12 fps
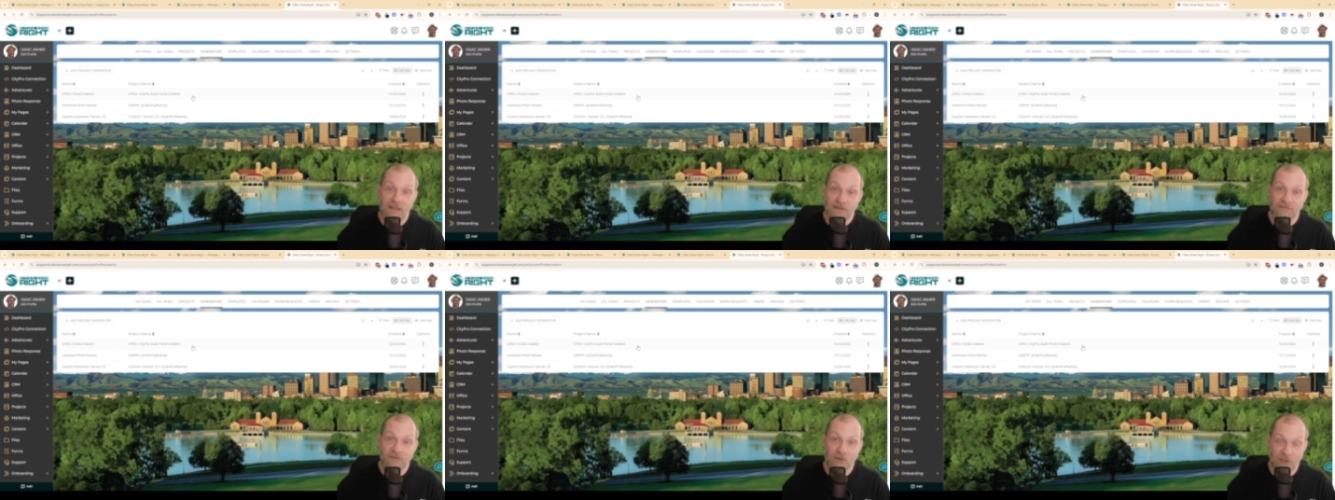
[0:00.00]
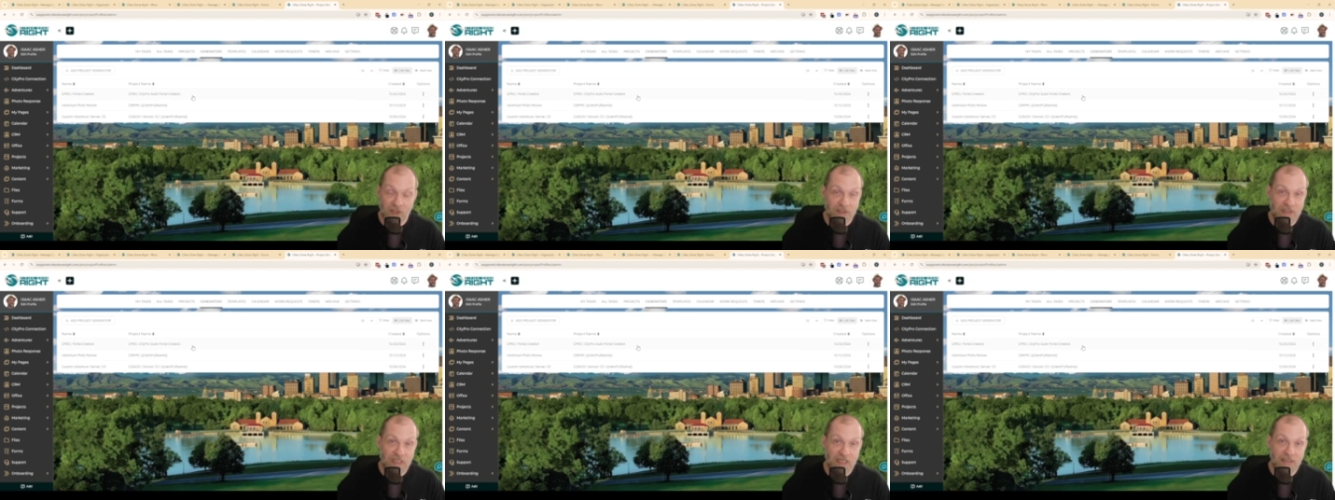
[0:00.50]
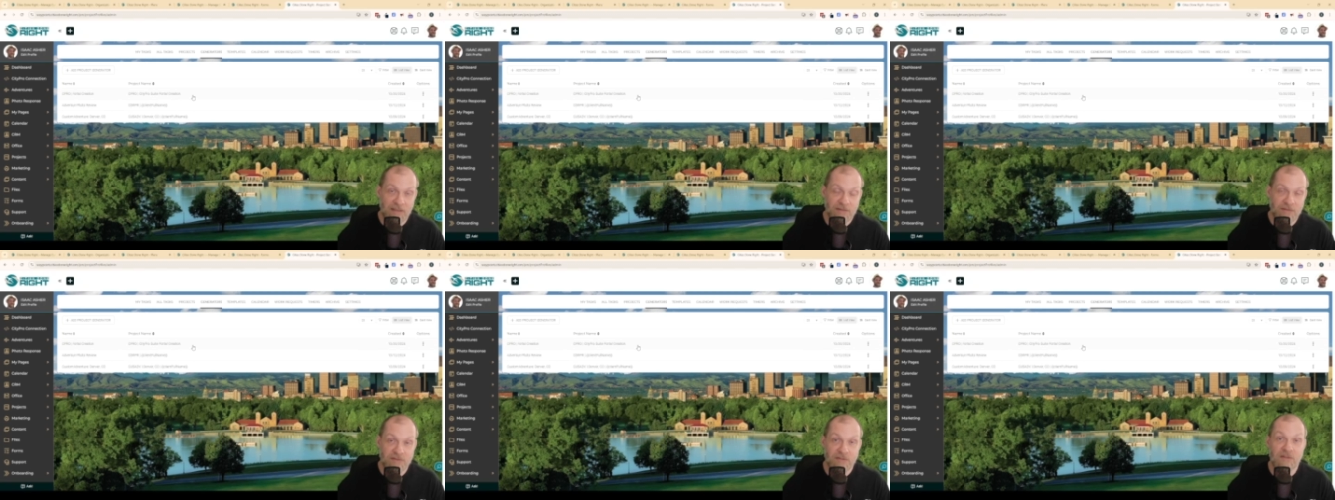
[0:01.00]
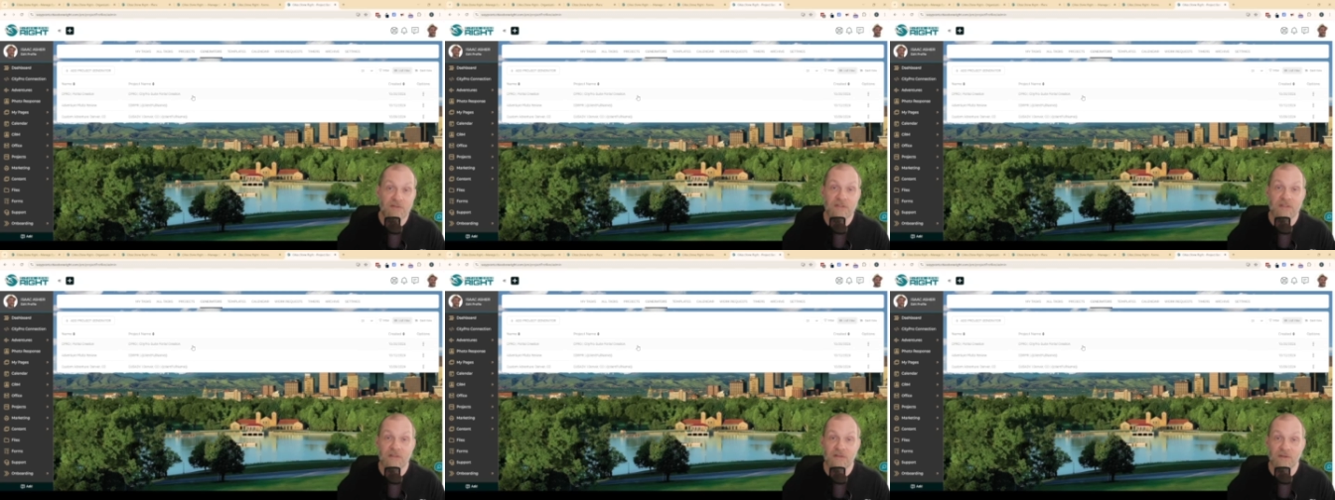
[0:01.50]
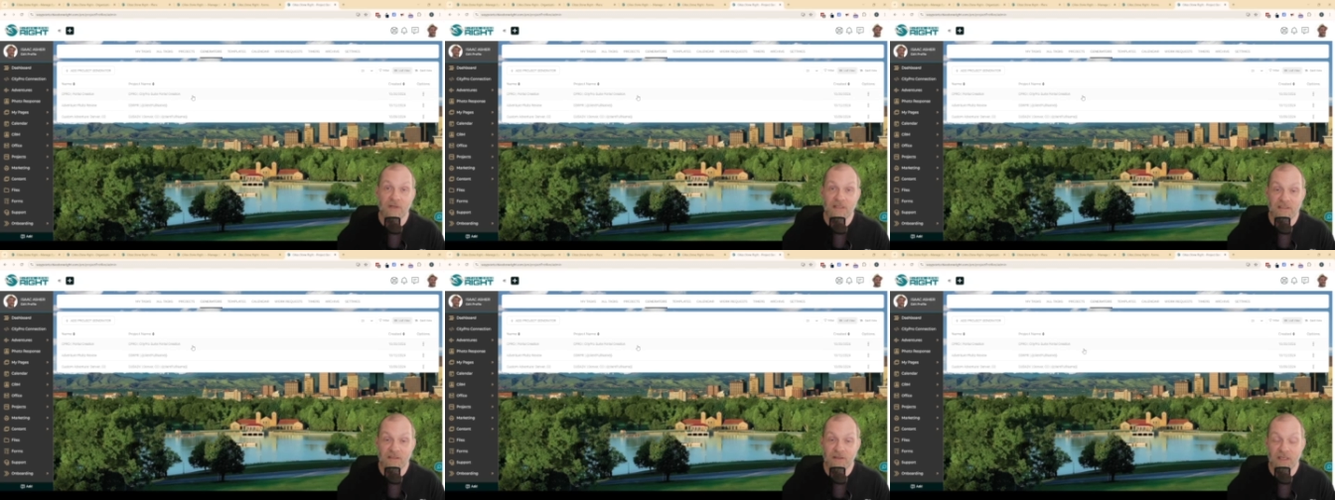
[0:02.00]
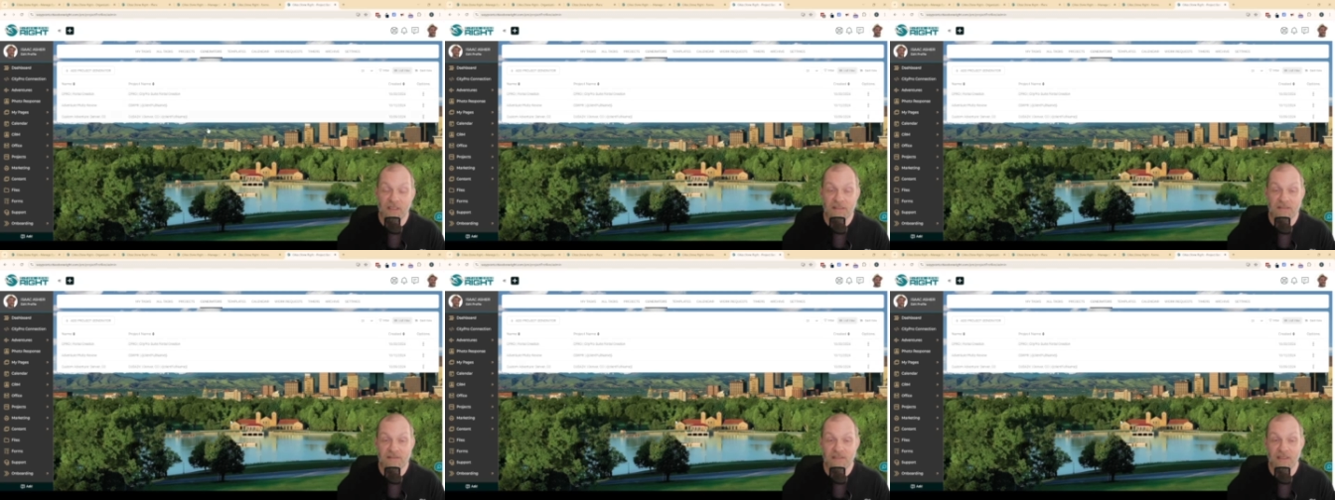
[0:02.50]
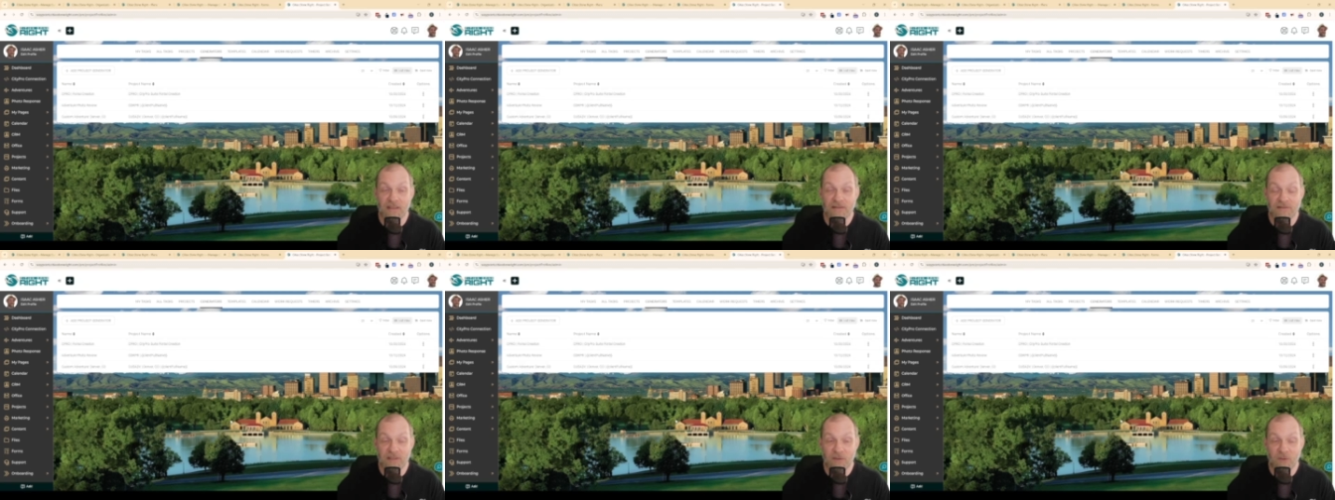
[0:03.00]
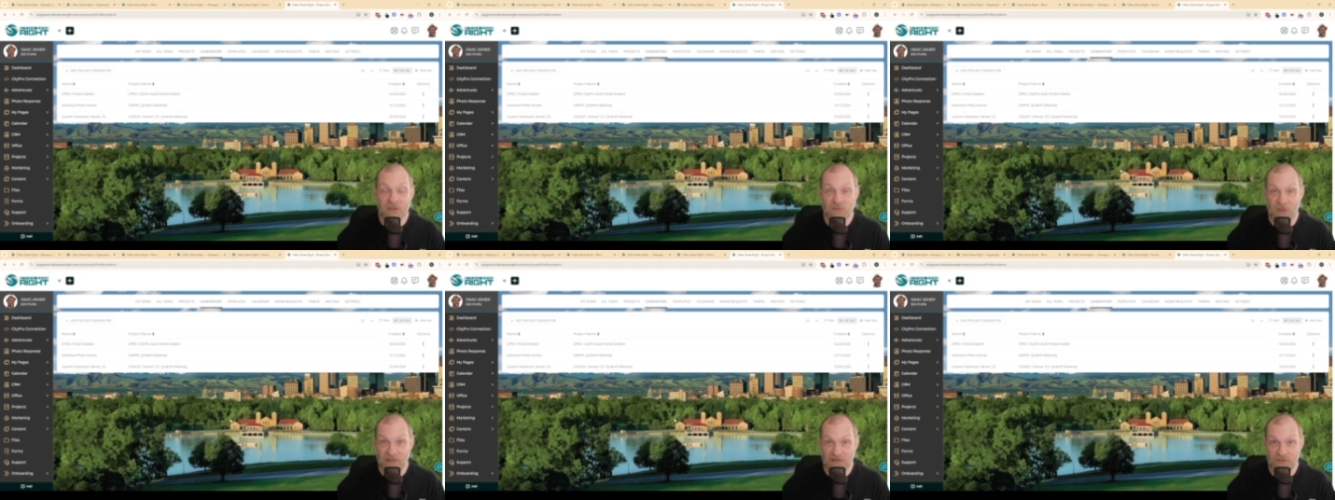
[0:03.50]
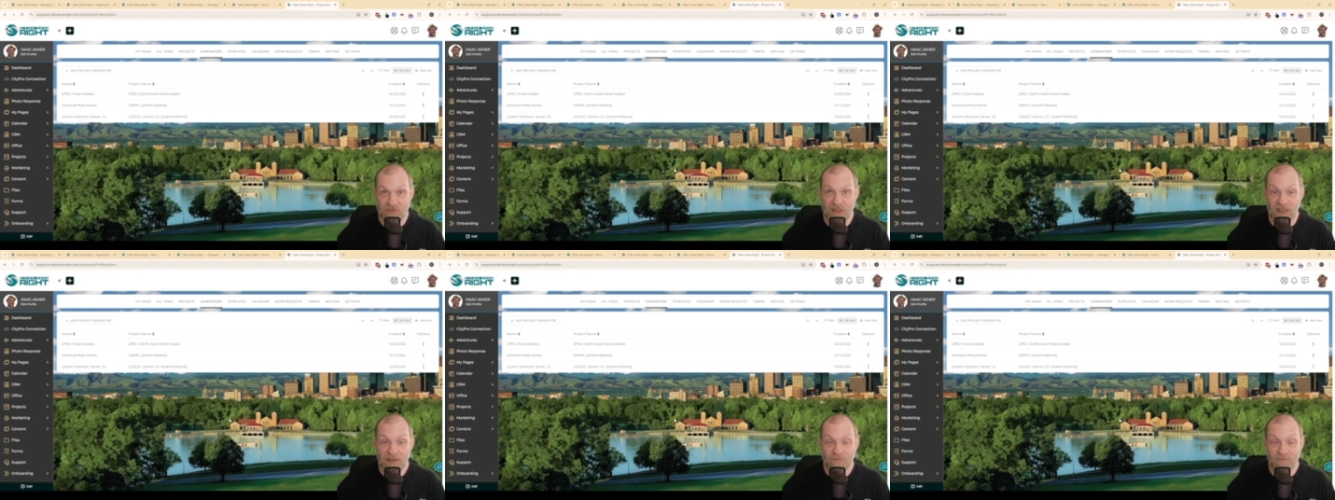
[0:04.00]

for our clients using the criteria and settings that we specify.